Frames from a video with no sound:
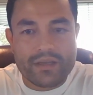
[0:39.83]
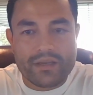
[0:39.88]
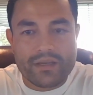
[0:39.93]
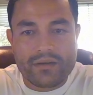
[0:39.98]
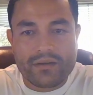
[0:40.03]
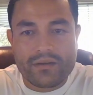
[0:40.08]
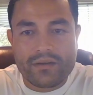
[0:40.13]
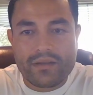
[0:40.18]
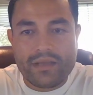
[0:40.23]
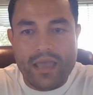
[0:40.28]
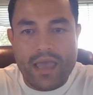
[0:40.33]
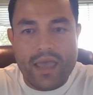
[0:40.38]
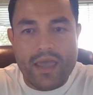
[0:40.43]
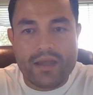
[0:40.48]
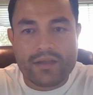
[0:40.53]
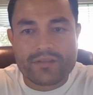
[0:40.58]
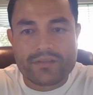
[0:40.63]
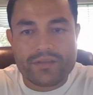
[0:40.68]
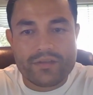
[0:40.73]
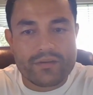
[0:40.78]
I can
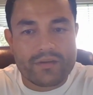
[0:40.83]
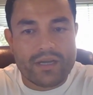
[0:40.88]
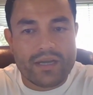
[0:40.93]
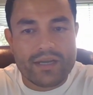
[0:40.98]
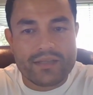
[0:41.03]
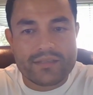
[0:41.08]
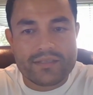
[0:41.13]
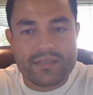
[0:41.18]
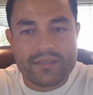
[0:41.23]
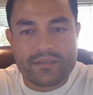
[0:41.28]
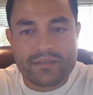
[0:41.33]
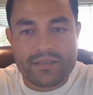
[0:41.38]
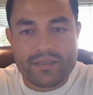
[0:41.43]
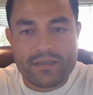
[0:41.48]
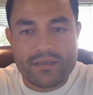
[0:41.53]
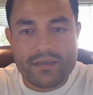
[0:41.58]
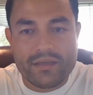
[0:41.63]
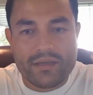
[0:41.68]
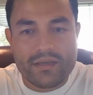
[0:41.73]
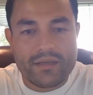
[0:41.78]
add to your content
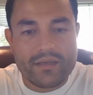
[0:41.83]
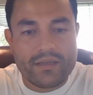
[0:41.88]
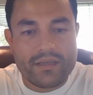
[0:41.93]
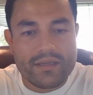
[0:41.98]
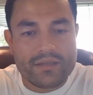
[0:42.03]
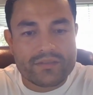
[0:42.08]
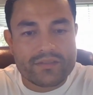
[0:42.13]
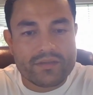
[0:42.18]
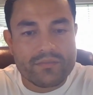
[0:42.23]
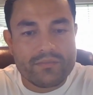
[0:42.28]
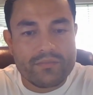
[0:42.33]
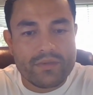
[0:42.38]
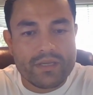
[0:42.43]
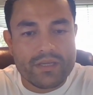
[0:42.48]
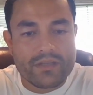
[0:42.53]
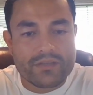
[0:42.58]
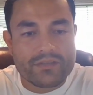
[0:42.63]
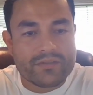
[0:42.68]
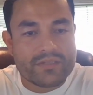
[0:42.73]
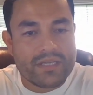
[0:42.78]
and add some
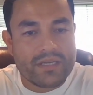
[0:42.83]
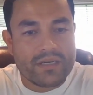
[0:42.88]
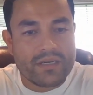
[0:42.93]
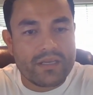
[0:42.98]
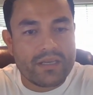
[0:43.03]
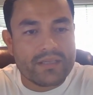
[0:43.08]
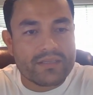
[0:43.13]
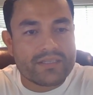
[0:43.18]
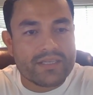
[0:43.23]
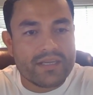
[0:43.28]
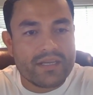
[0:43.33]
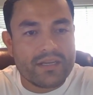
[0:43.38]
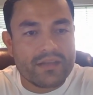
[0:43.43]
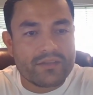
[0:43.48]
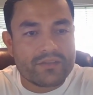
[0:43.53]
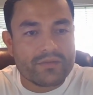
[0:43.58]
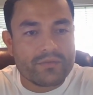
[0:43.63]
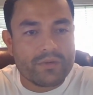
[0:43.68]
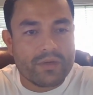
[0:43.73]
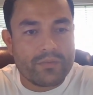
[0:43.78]
interesting insight
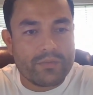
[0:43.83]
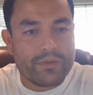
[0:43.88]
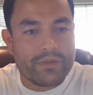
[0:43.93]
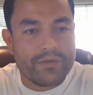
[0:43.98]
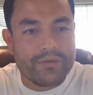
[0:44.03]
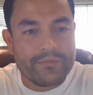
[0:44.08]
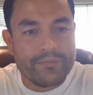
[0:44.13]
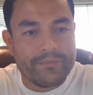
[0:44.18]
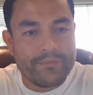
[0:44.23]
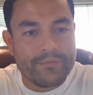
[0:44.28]
into what we do.